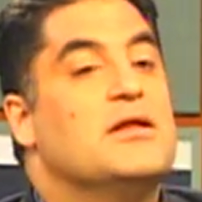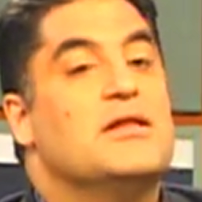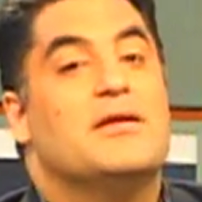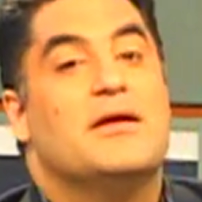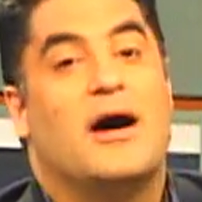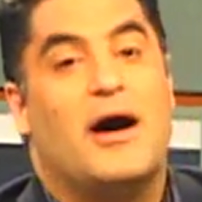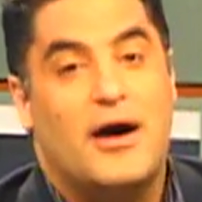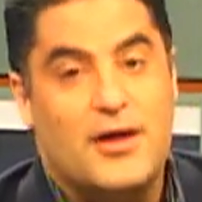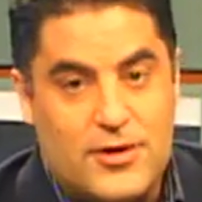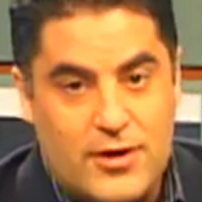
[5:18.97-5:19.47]

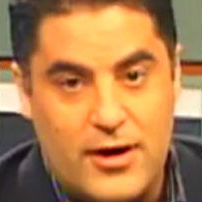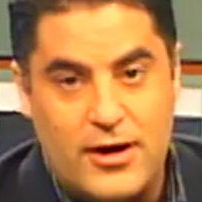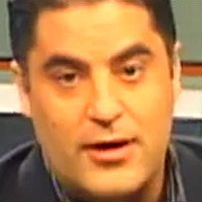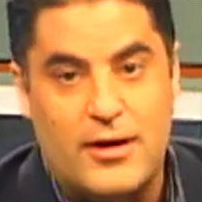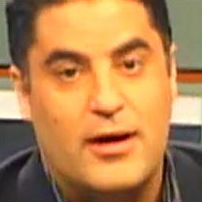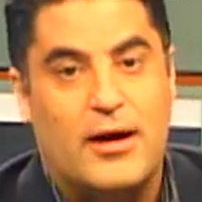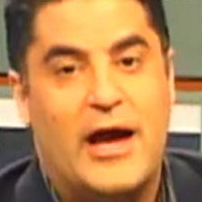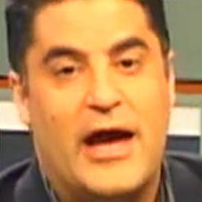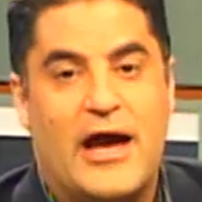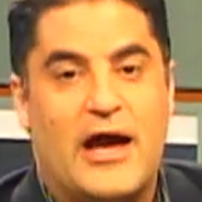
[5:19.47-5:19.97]
The other
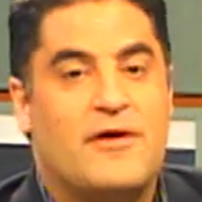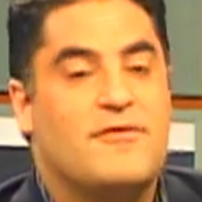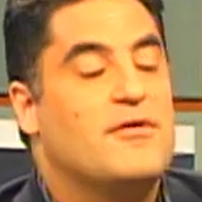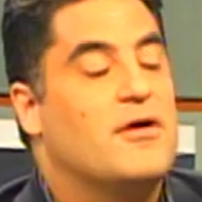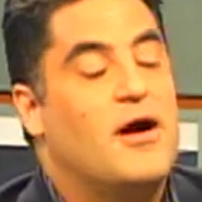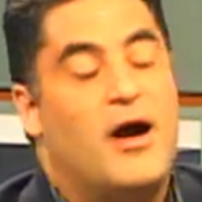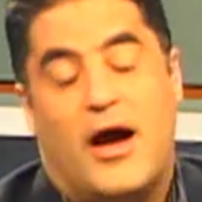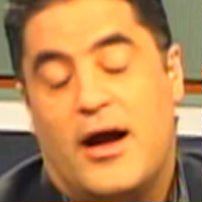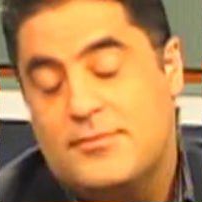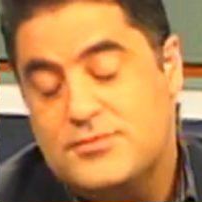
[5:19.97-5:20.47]
half,
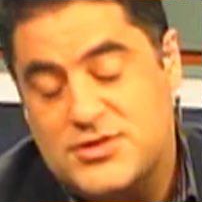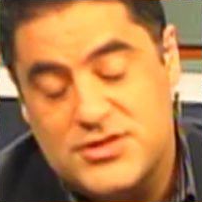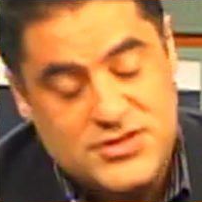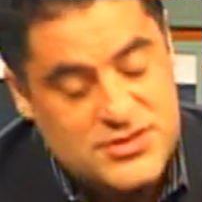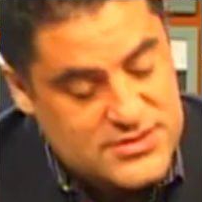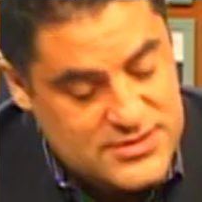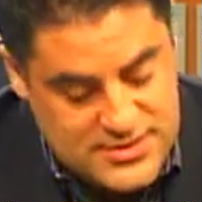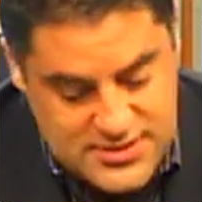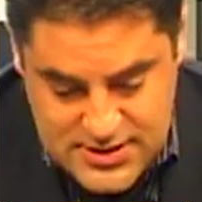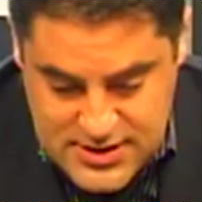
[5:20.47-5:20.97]
I'm
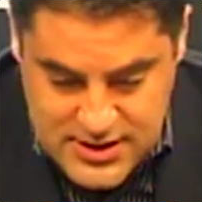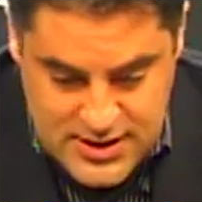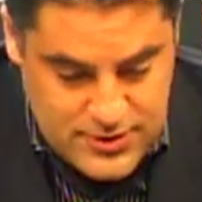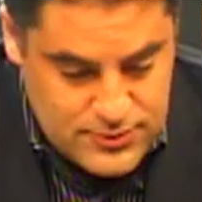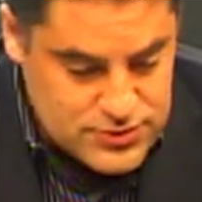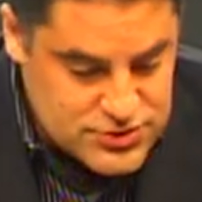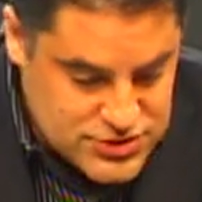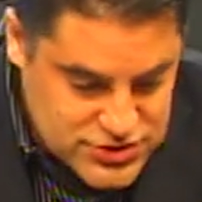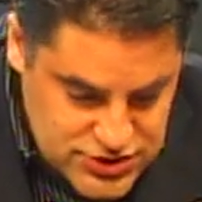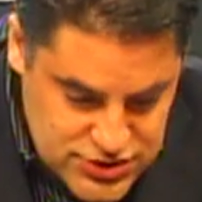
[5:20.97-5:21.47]
just, it
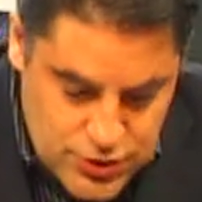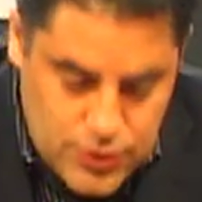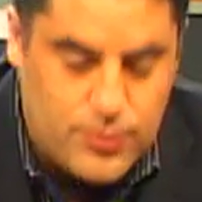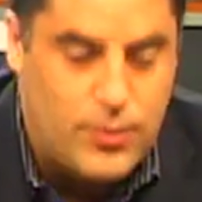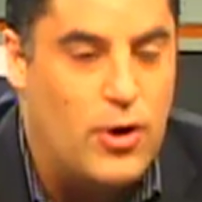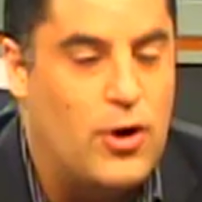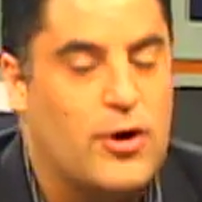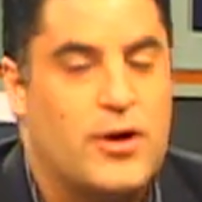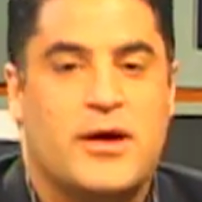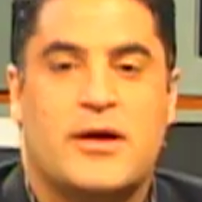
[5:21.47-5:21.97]
was too
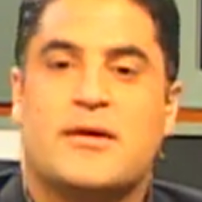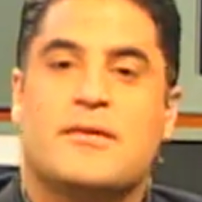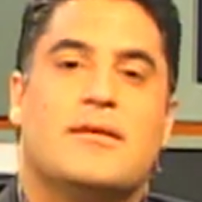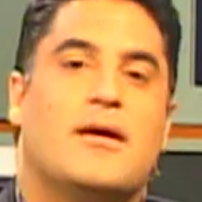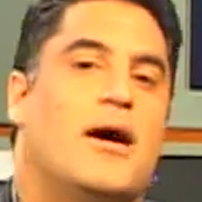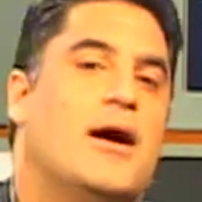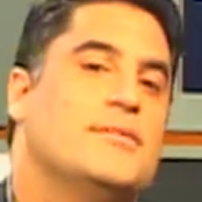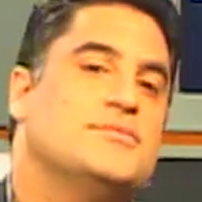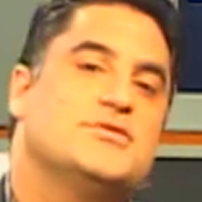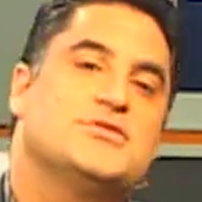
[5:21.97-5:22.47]
boring.
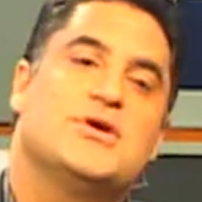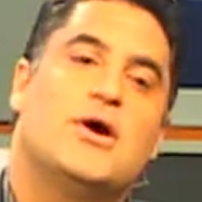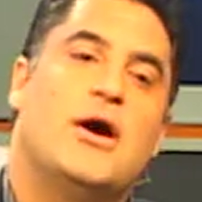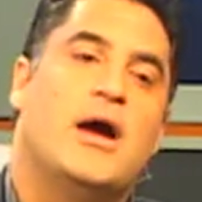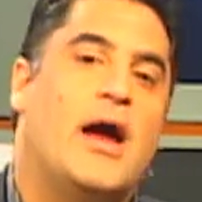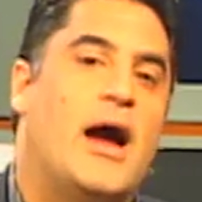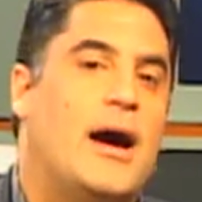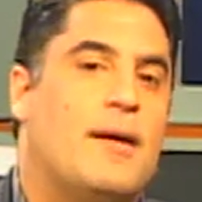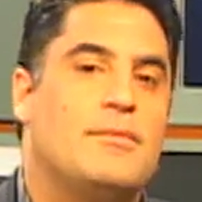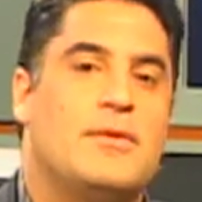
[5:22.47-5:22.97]
I'm
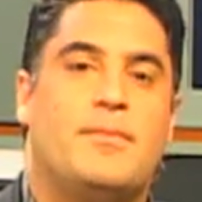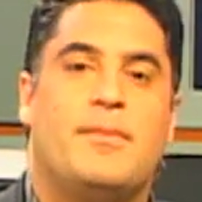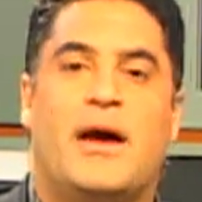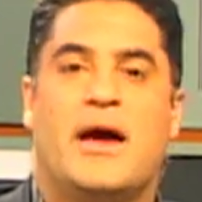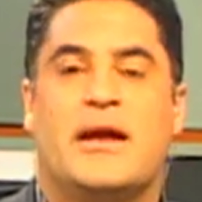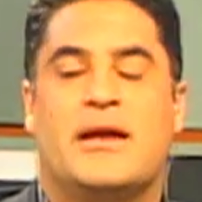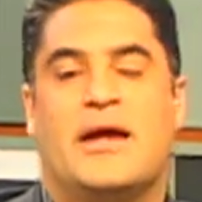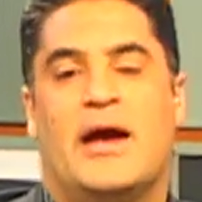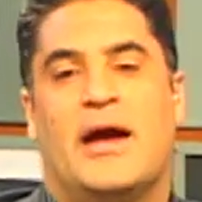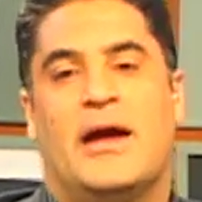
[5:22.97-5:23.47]
sorry, I'm the
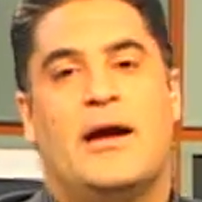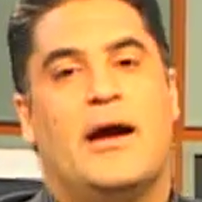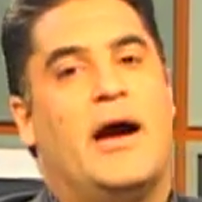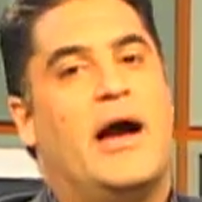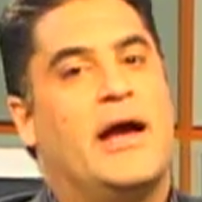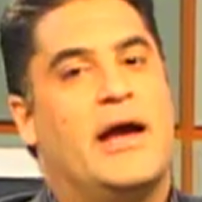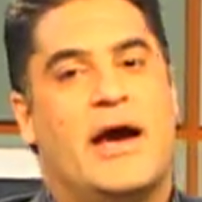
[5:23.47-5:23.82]
bad guy, I